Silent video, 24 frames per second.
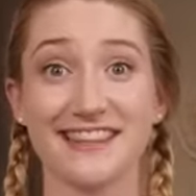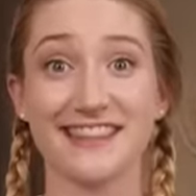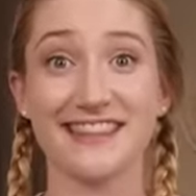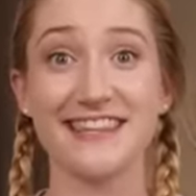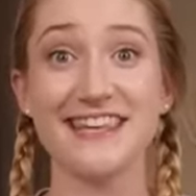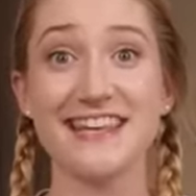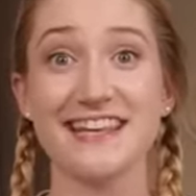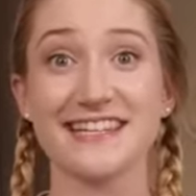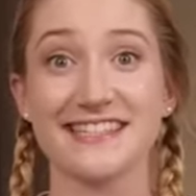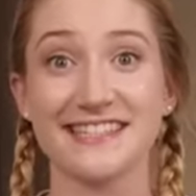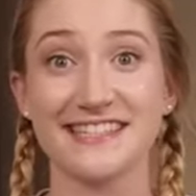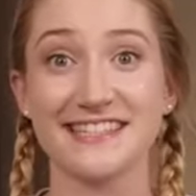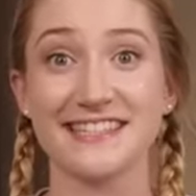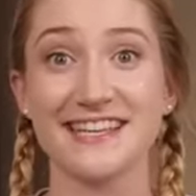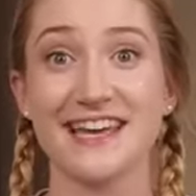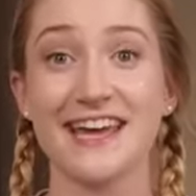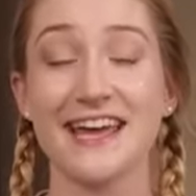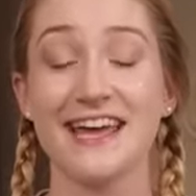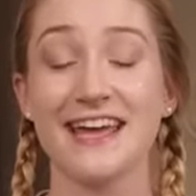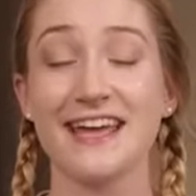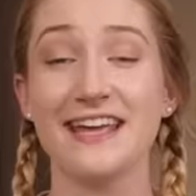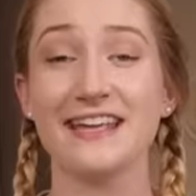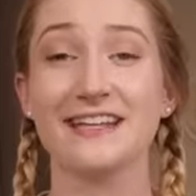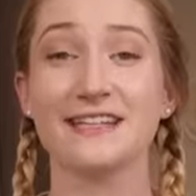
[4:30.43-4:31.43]
this
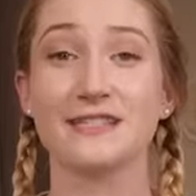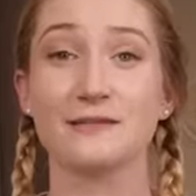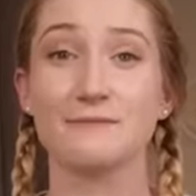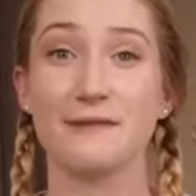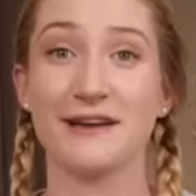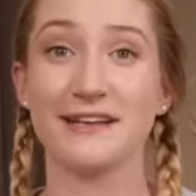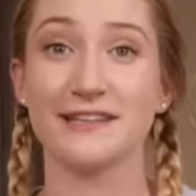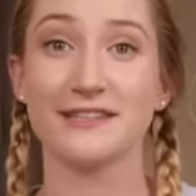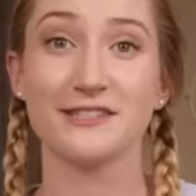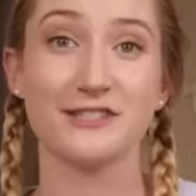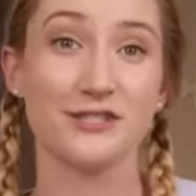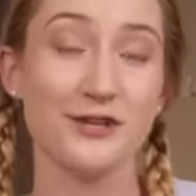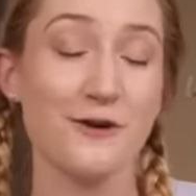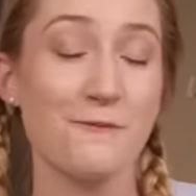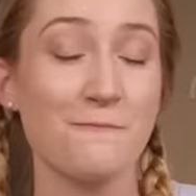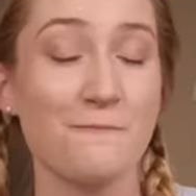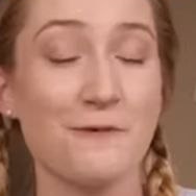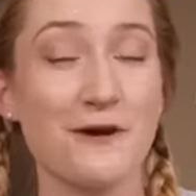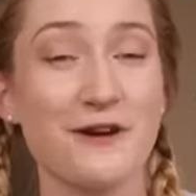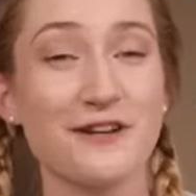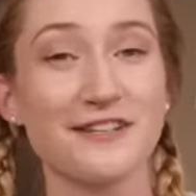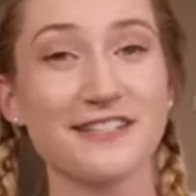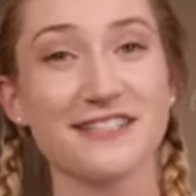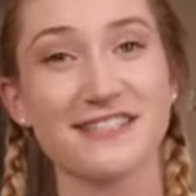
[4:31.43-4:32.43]
is my
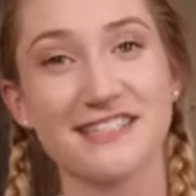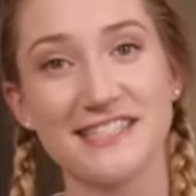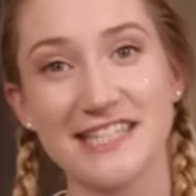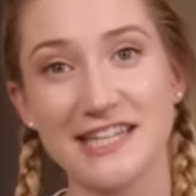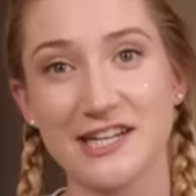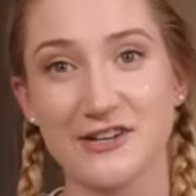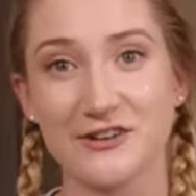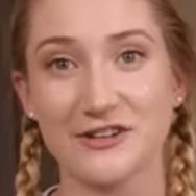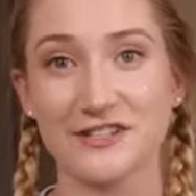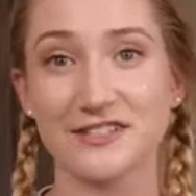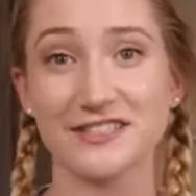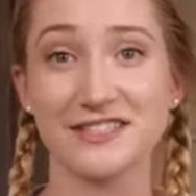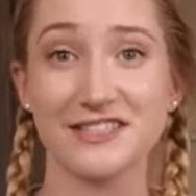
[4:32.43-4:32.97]
super secret,